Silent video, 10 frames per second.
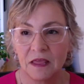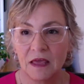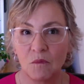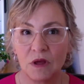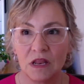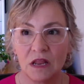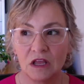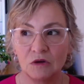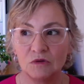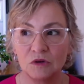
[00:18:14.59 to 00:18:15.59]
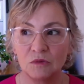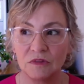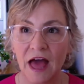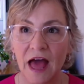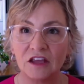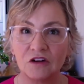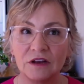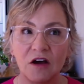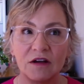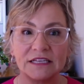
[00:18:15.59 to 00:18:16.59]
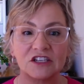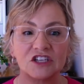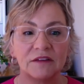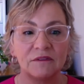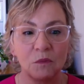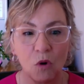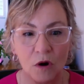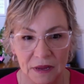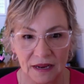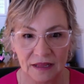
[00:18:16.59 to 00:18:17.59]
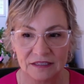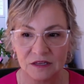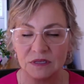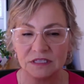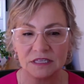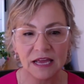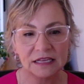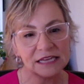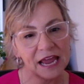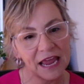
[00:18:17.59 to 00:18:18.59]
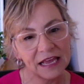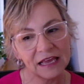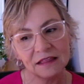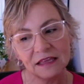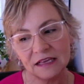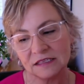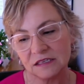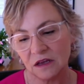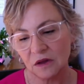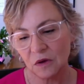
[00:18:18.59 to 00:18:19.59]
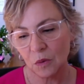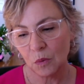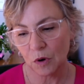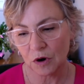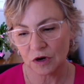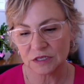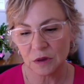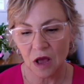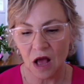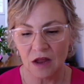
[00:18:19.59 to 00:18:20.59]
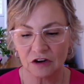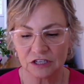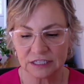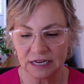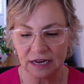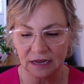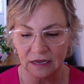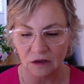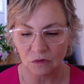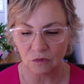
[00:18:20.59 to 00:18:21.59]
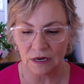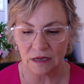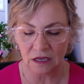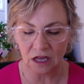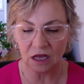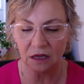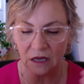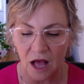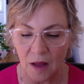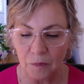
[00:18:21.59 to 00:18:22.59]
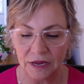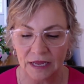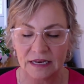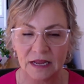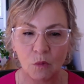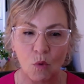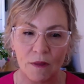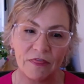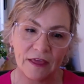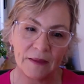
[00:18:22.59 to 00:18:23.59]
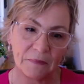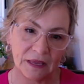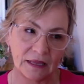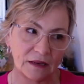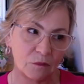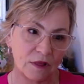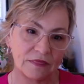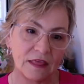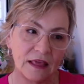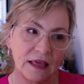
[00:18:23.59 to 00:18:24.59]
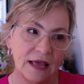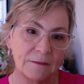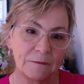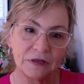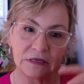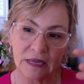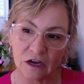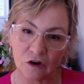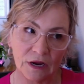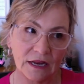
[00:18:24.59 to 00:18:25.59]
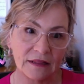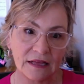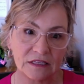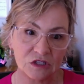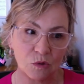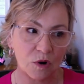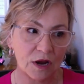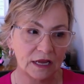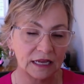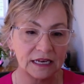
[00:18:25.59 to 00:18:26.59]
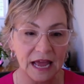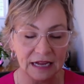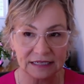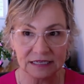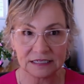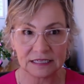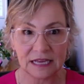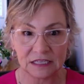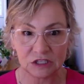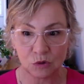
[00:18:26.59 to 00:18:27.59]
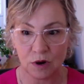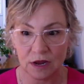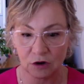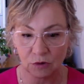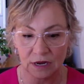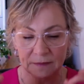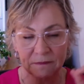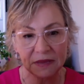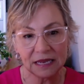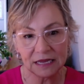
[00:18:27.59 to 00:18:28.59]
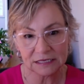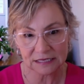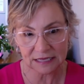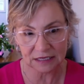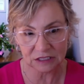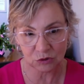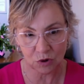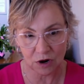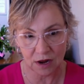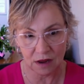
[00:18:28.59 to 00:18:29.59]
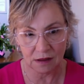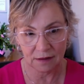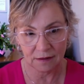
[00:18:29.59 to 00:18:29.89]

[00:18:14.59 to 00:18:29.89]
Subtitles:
And when you do that, you're now attaching even more meaning. So it's like taking these words, understanding, comprehending what they mean and what, and build and creating that story, connecting to that story, creating meaning to that story.